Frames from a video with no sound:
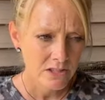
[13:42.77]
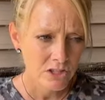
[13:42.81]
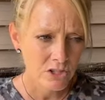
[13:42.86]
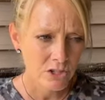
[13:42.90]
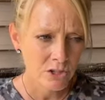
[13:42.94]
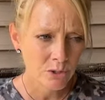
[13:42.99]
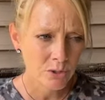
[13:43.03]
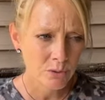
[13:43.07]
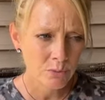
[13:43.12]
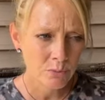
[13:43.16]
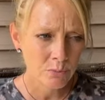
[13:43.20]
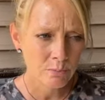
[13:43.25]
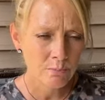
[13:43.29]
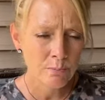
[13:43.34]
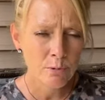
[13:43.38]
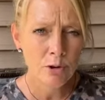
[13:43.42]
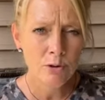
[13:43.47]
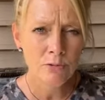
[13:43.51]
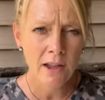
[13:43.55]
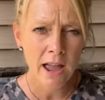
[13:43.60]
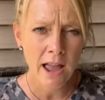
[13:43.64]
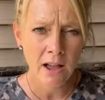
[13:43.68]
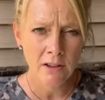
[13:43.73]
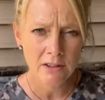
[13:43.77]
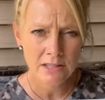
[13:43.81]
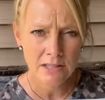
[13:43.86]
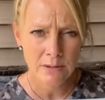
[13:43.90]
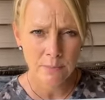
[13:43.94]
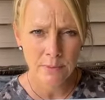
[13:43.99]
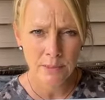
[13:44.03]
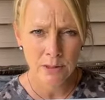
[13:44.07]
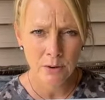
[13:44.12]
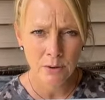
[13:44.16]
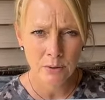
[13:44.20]
to move out
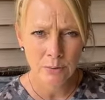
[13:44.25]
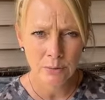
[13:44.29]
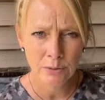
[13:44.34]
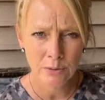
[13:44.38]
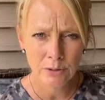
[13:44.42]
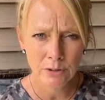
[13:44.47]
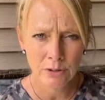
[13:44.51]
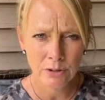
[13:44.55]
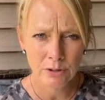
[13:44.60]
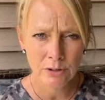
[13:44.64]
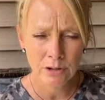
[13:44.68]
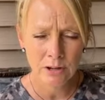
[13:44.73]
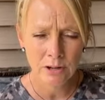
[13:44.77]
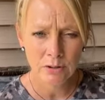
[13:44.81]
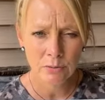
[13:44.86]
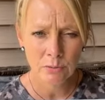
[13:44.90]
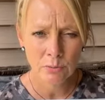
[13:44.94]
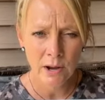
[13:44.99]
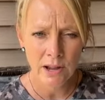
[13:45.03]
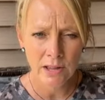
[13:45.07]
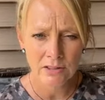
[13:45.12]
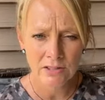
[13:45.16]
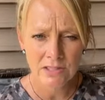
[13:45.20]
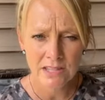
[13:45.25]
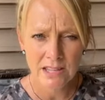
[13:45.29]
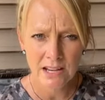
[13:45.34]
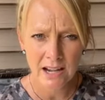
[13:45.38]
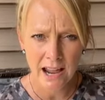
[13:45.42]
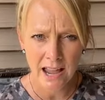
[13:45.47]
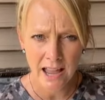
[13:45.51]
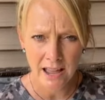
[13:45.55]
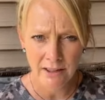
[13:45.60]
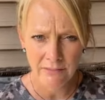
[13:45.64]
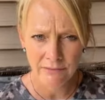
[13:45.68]
some of the older rounds
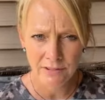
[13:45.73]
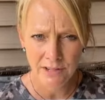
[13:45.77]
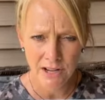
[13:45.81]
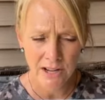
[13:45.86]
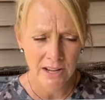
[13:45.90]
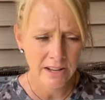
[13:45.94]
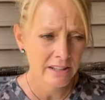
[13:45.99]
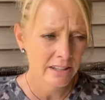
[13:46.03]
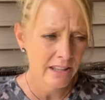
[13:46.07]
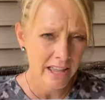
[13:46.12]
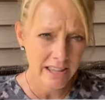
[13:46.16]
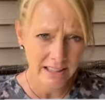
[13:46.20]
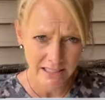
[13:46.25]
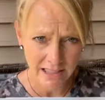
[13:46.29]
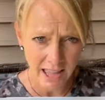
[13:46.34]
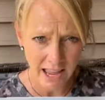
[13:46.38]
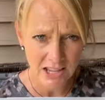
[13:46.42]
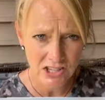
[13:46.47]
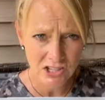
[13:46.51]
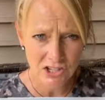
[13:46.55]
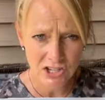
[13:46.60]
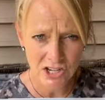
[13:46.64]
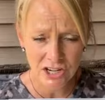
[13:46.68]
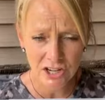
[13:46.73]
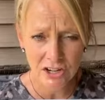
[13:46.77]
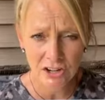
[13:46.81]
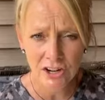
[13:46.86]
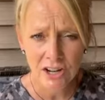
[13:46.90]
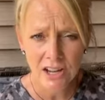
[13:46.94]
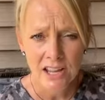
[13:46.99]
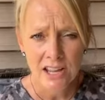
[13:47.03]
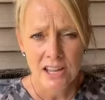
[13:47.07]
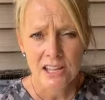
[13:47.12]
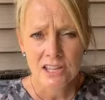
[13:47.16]
that I have done like last
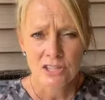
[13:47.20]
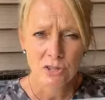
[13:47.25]
year